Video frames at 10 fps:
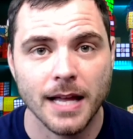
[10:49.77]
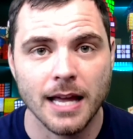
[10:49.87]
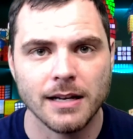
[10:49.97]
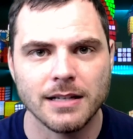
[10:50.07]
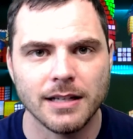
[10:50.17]

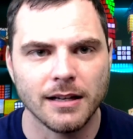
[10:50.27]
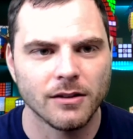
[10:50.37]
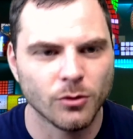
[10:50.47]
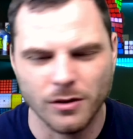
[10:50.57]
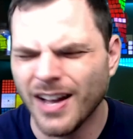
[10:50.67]
And I
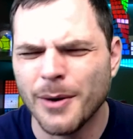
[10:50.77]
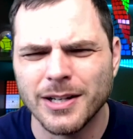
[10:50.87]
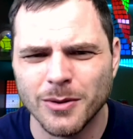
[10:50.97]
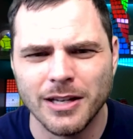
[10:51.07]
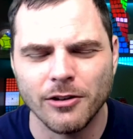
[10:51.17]
did sort of how I
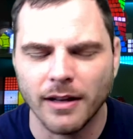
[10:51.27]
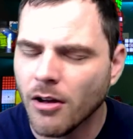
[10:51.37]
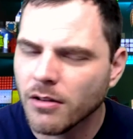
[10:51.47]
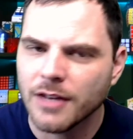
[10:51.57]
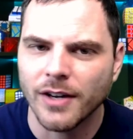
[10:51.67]
do here, like,
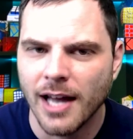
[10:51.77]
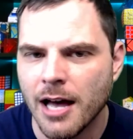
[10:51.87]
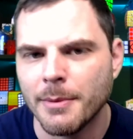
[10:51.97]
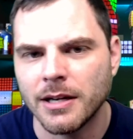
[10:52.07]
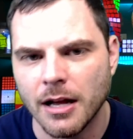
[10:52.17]
oh, leave a
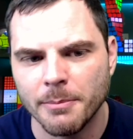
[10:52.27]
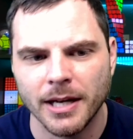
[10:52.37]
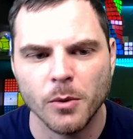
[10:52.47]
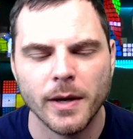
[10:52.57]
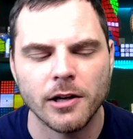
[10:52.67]
comment, I'll
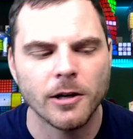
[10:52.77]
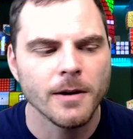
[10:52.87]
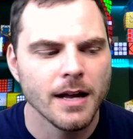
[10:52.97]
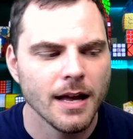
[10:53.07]
pick a winner.